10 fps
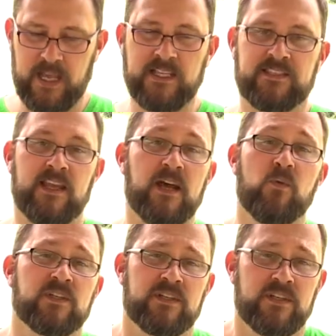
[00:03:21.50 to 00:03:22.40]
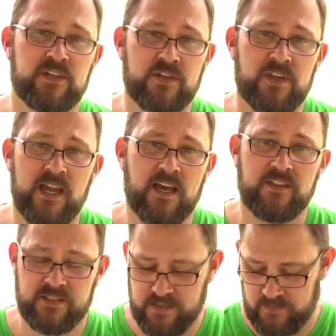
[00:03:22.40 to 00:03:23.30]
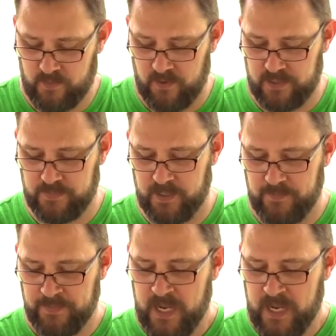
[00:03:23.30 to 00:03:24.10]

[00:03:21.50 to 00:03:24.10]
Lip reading: I said I wasn't going to show you how this stuff works, but